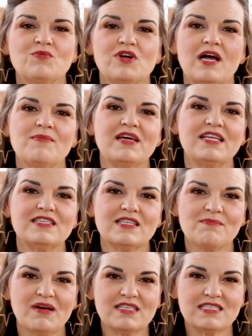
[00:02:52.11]
We're coming into
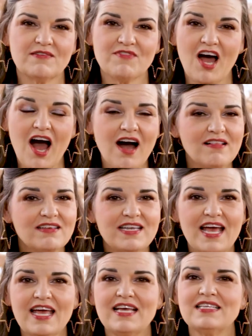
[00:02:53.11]
the months of the
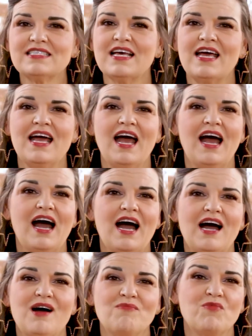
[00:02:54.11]
holidays,
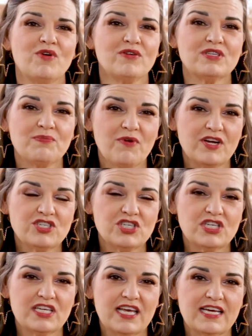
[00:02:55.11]
um, where
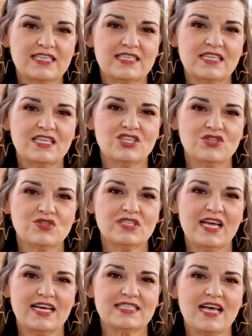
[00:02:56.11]
depression kicks in and it
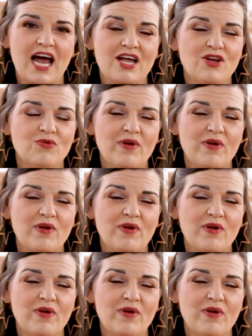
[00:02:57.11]
usually has higher